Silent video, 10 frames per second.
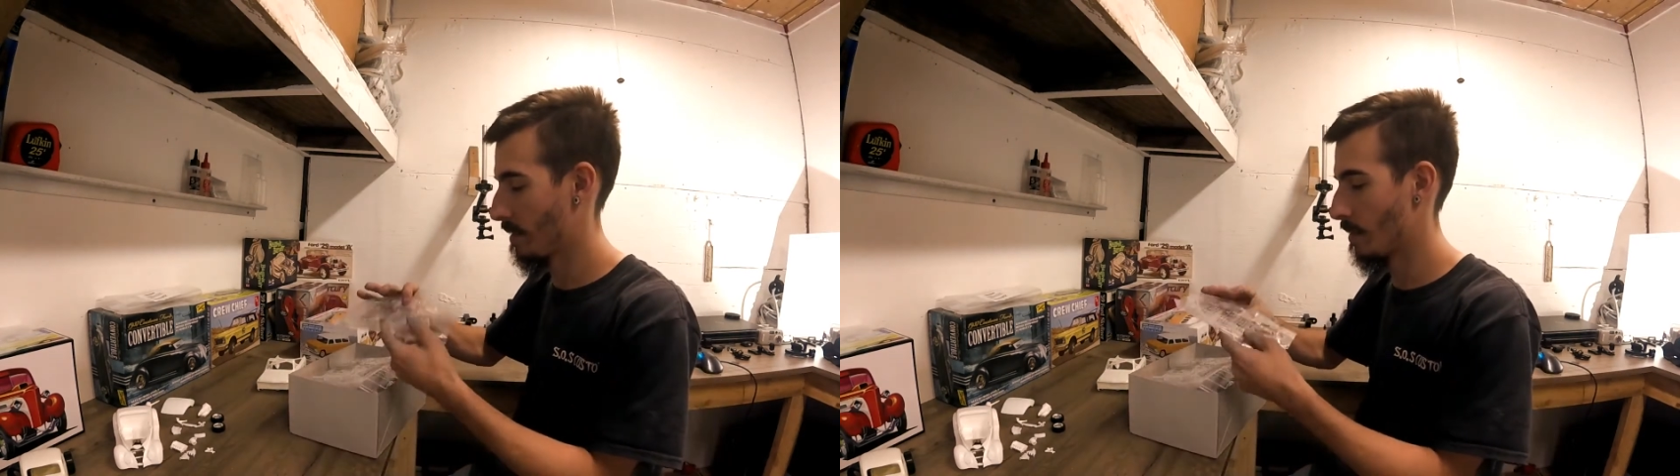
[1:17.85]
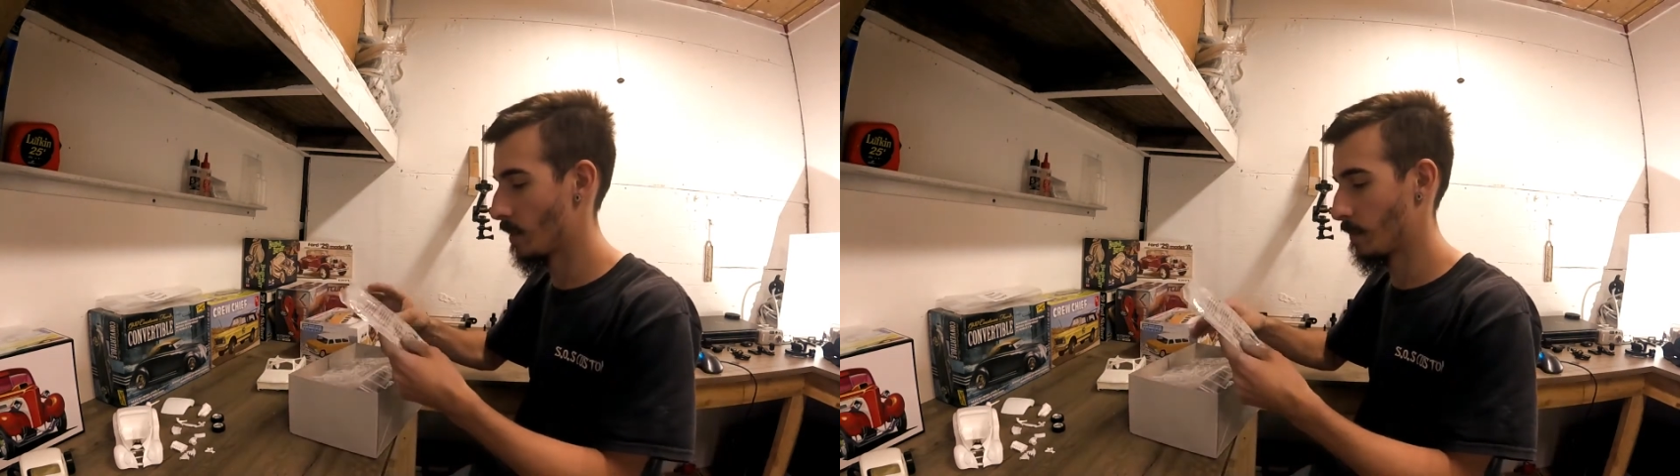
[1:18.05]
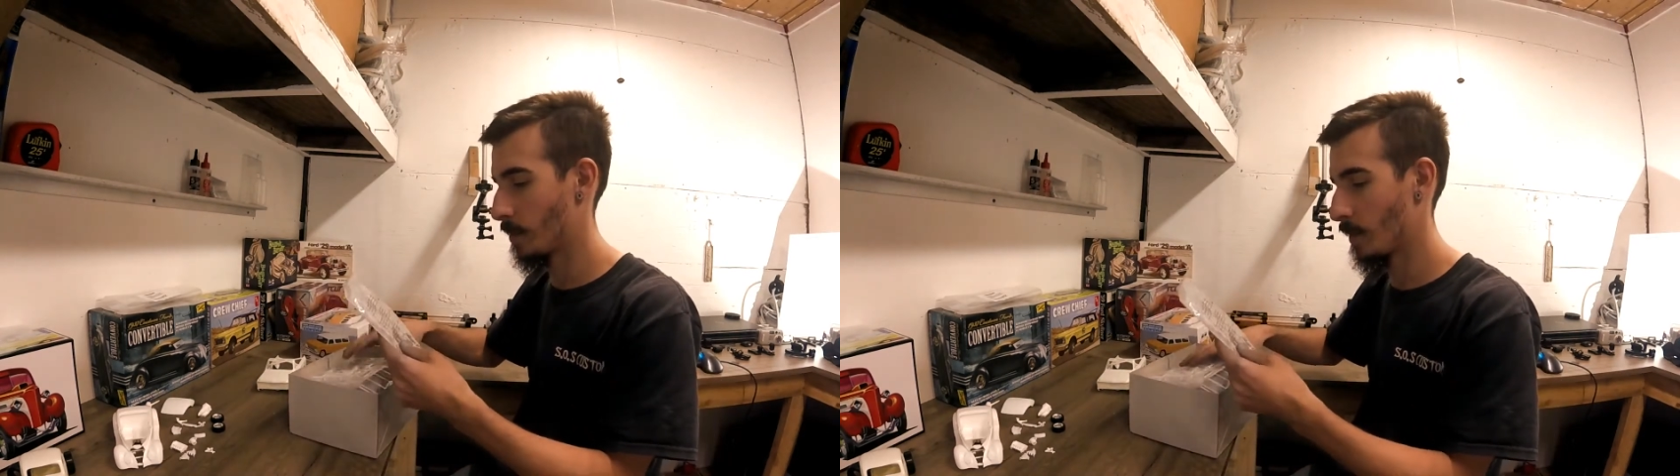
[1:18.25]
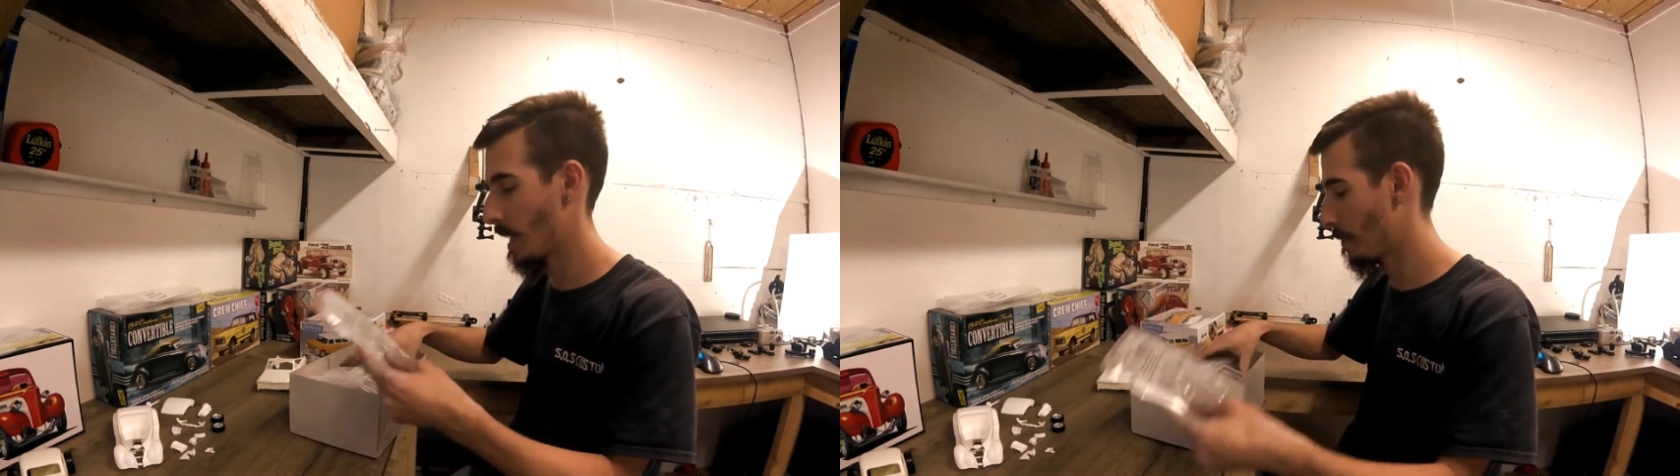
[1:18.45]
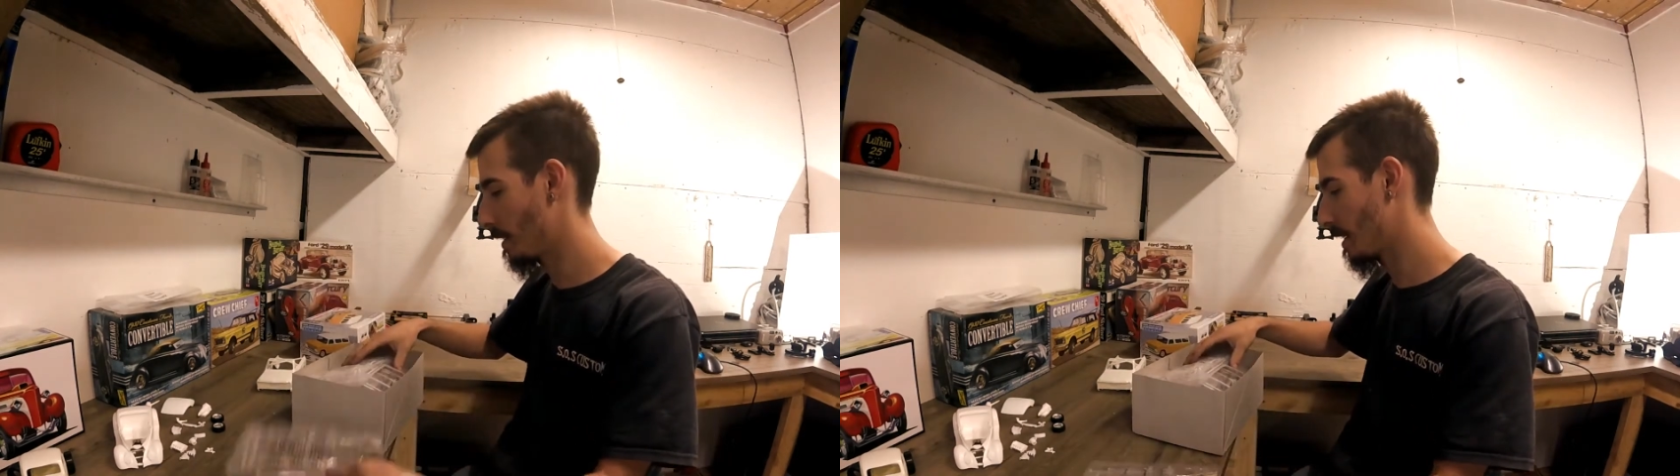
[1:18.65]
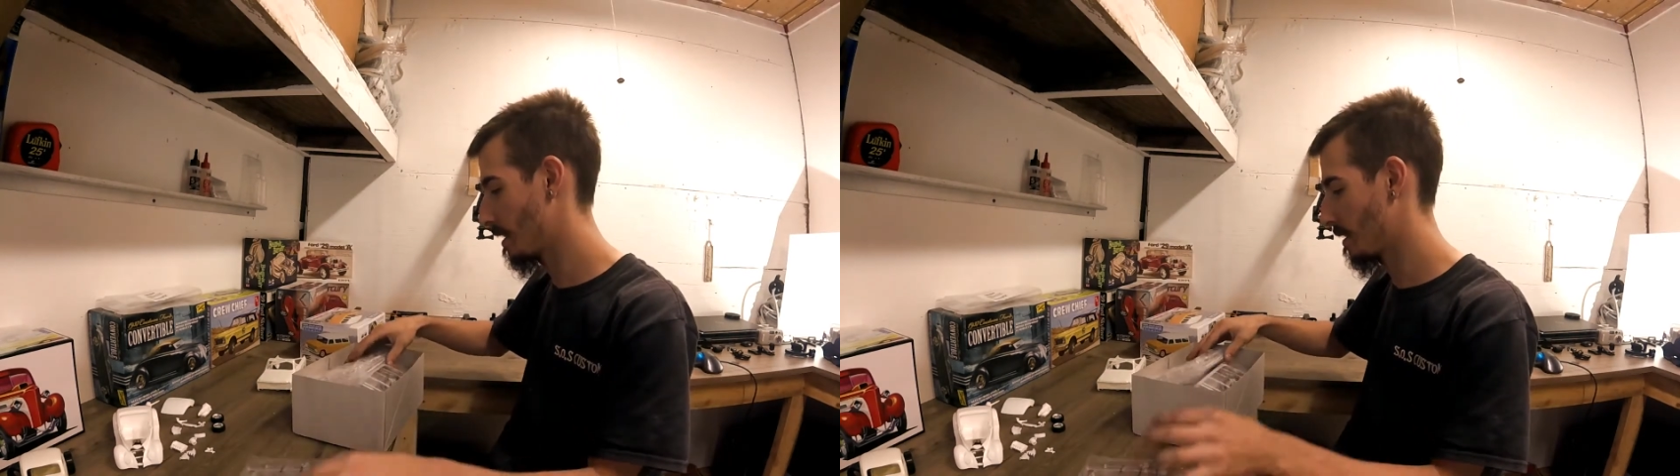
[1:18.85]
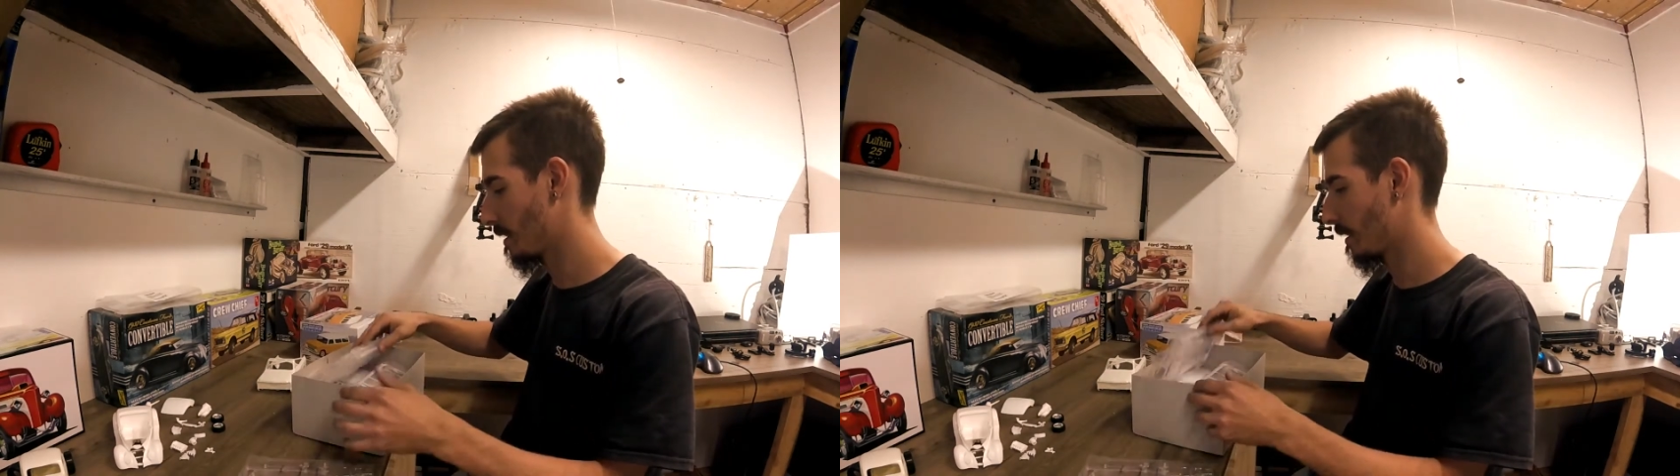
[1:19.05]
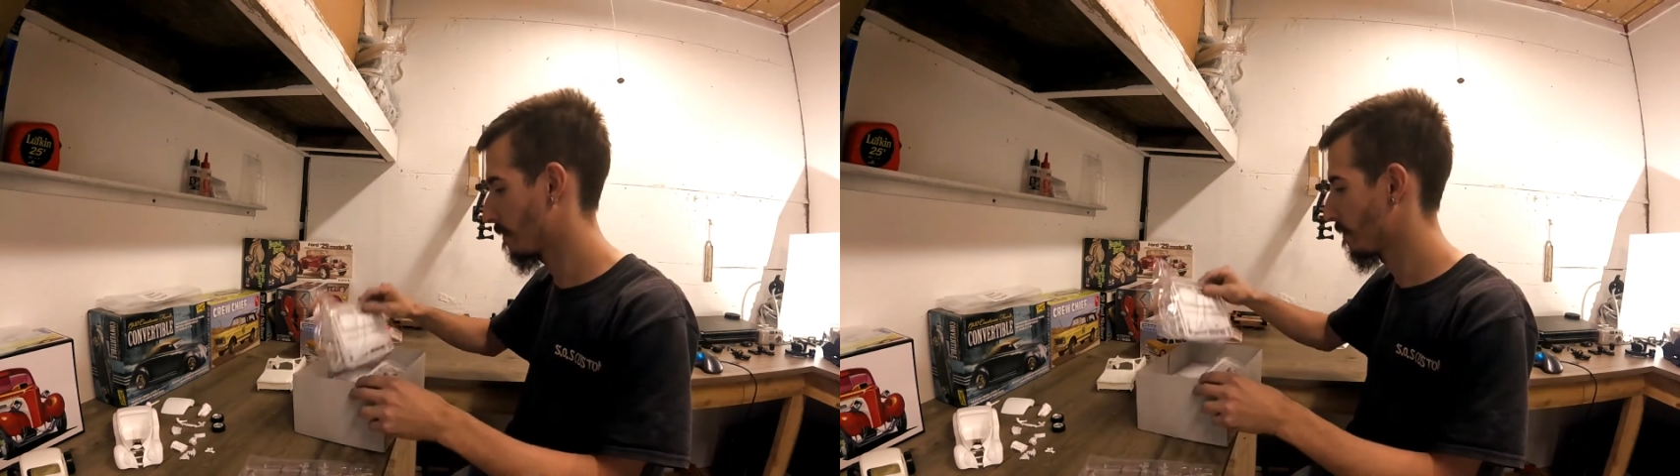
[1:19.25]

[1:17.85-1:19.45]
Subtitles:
Oh, I'm so happy to get this thing.